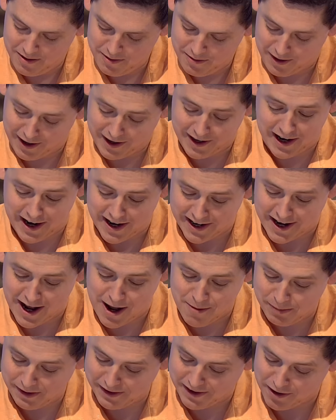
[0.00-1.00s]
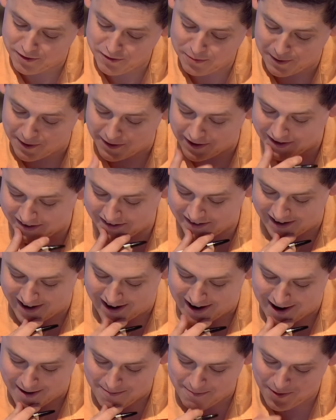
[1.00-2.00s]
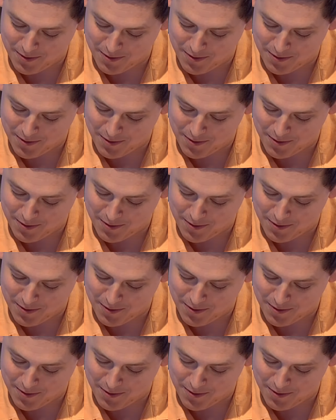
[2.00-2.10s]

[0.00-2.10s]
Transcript: Well, I'm glad I gambled now, to be honest. Um,